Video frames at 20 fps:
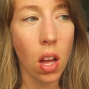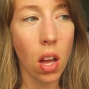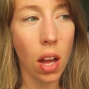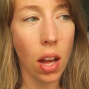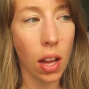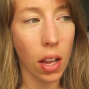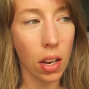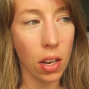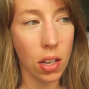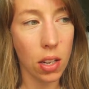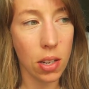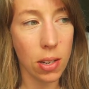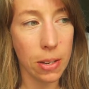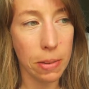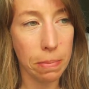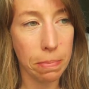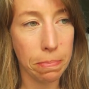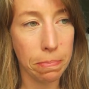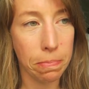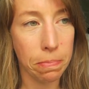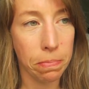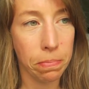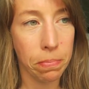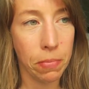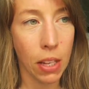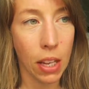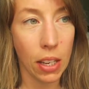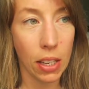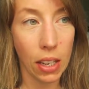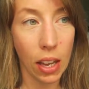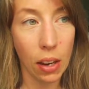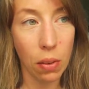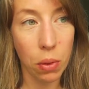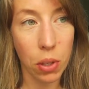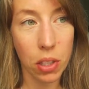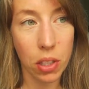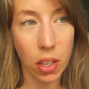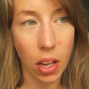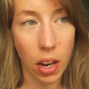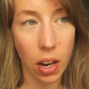And that
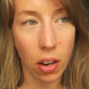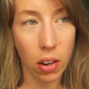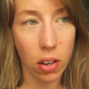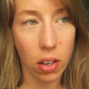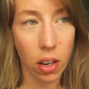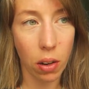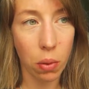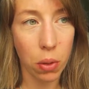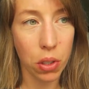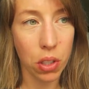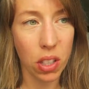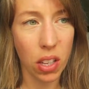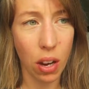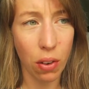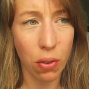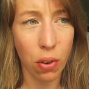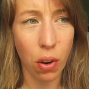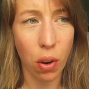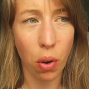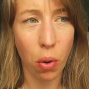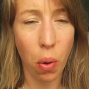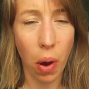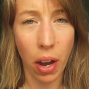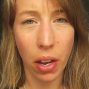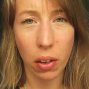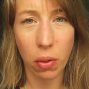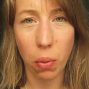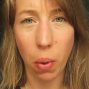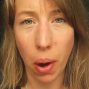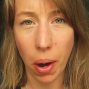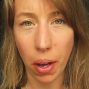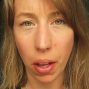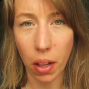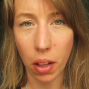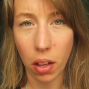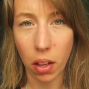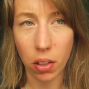was there for quite a while,